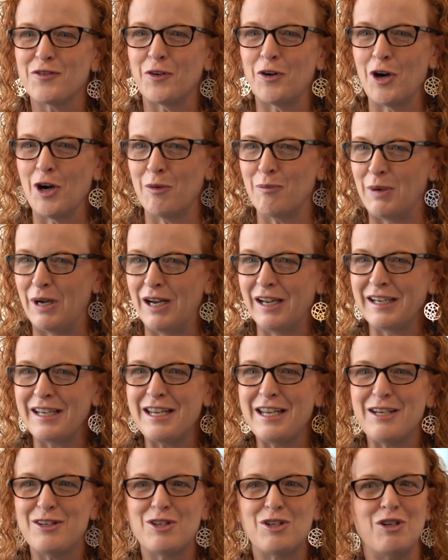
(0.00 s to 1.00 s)
for our
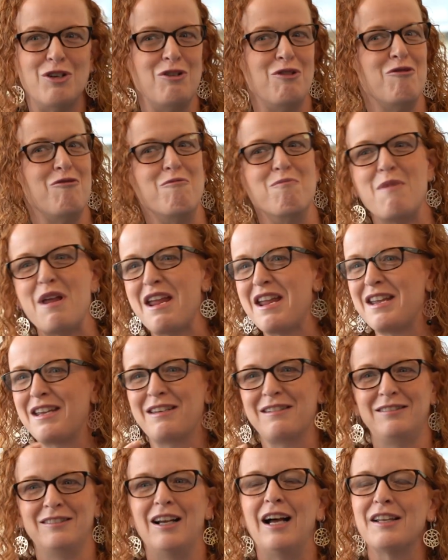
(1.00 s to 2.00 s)
body to
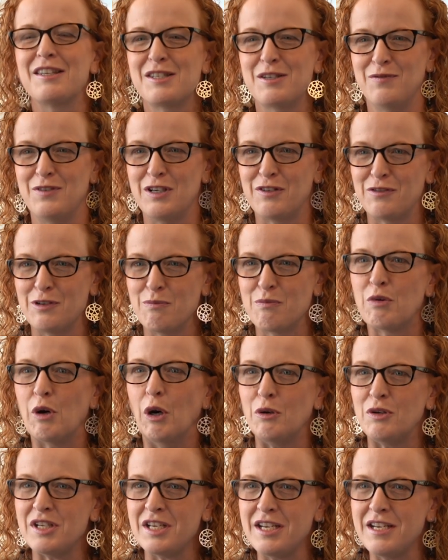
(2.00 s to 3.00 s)
make lots of different
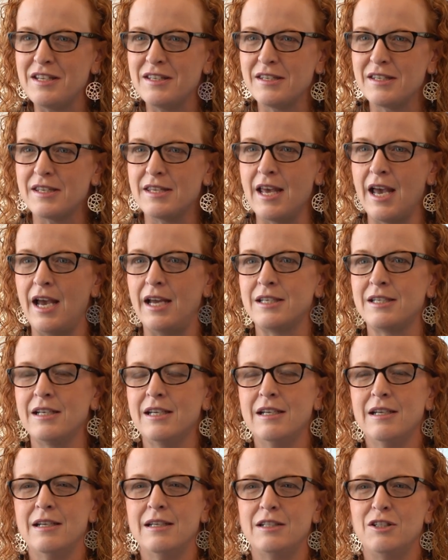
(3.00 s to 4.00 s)
proteins that
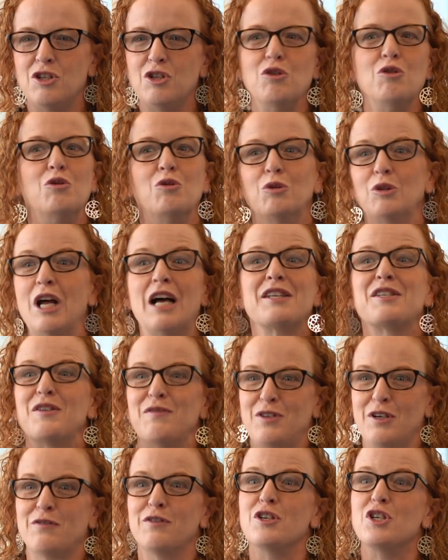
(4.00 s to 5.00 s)
do lots
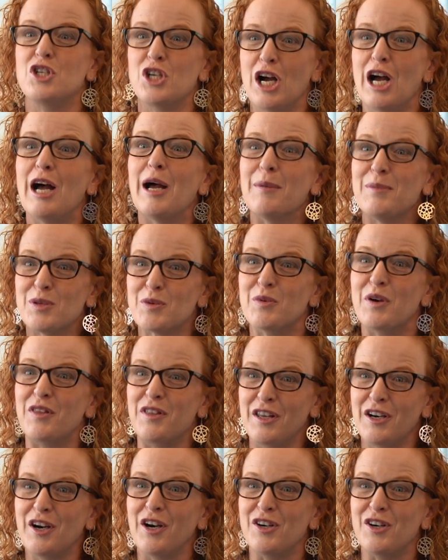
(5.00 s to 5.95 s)
of different jobs within